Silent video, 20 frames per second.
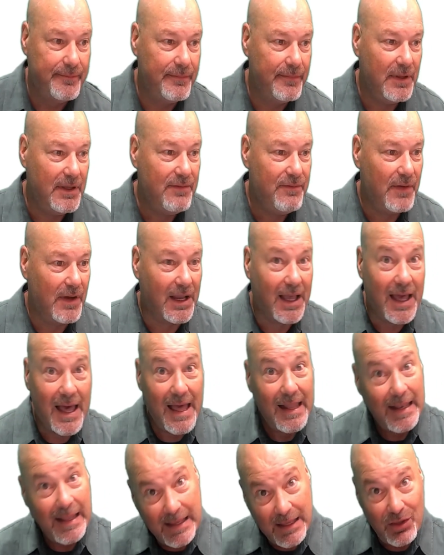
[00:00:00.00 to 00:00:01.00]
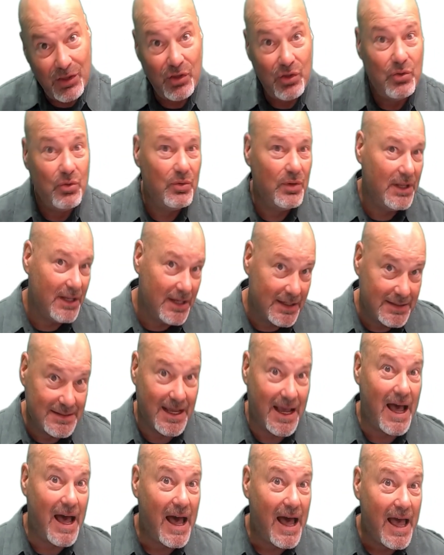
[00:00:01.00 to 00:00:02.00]
if a guy like you needed to
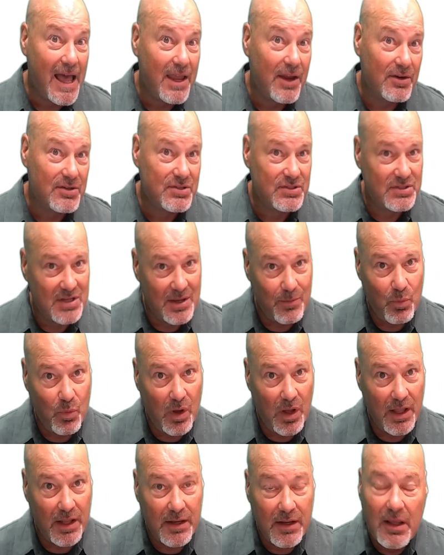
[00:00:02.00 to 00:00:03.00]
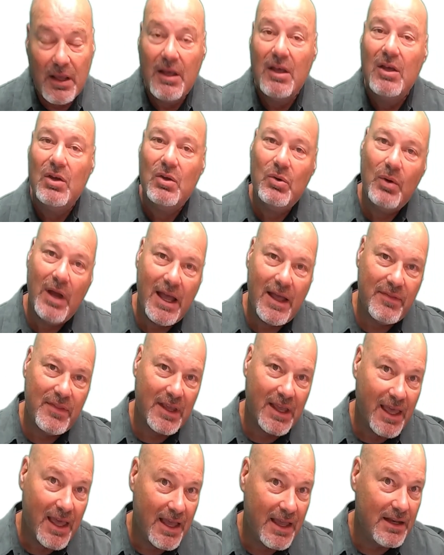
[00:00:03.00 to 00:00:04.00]
hire someone who had the
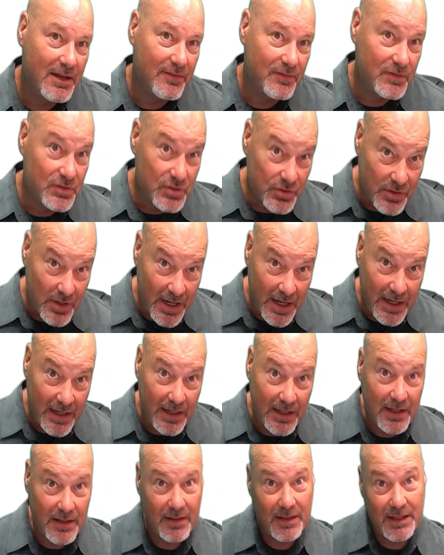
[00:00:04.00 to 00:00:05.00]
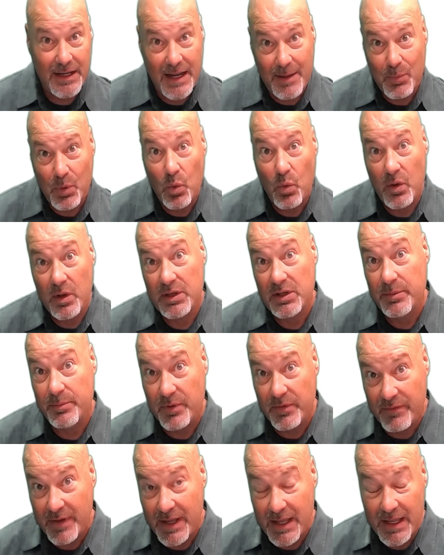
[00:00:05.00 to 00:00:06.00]
kind of training that I'm going to
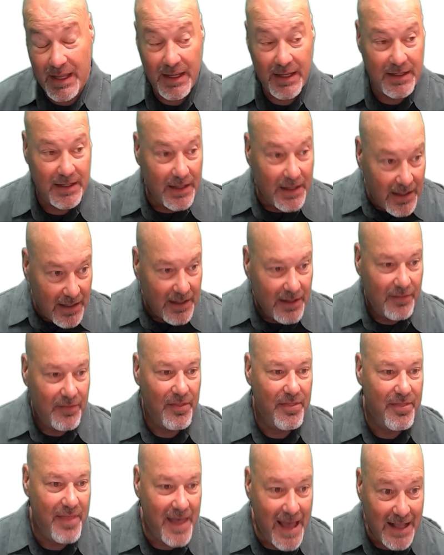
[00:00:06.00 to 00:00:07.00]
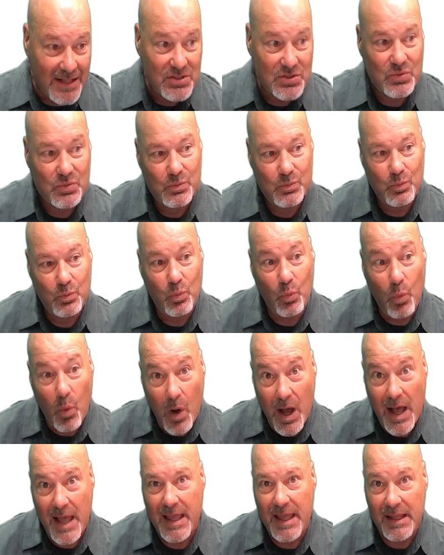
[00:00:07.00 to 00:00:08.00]
provide, that's
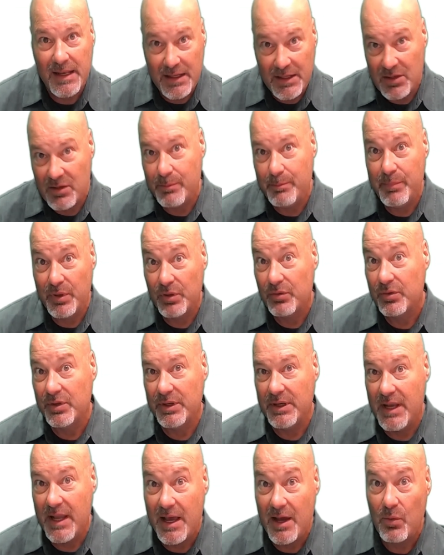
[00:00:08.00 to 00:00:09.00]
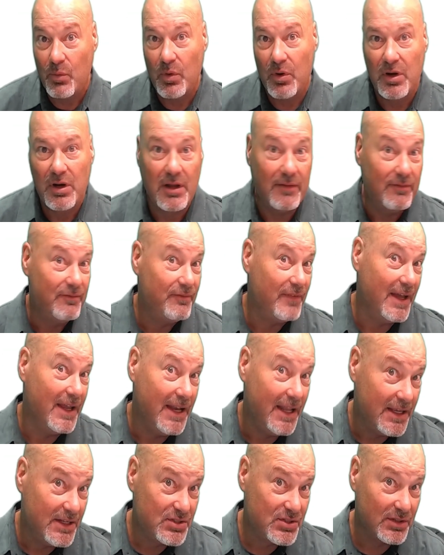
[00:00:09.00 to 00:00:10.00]
why I need to build a network of
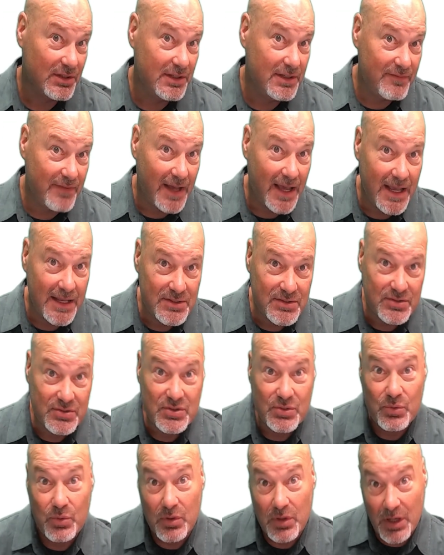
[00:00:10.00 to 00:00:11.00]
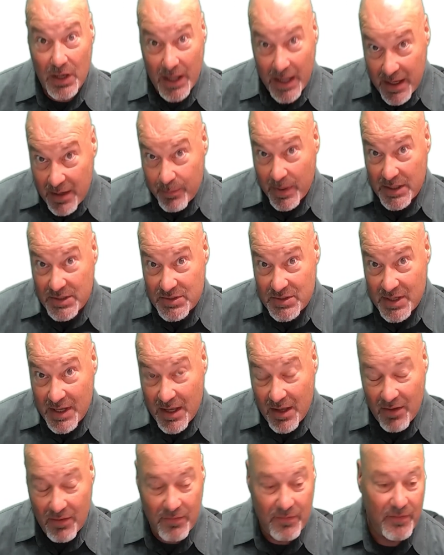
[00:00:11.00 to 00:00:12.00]
financial advisors who are like
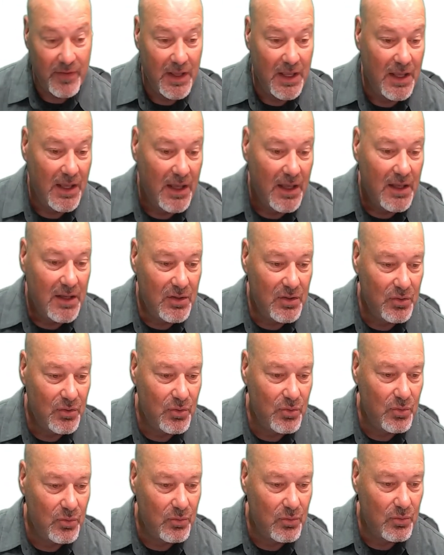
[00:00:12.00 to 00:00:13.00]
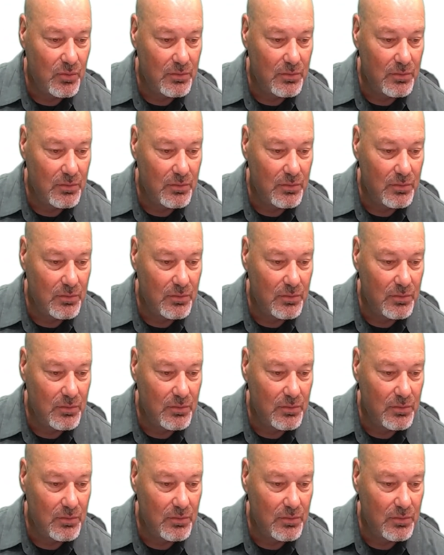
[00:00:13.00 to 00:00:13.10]
myself, who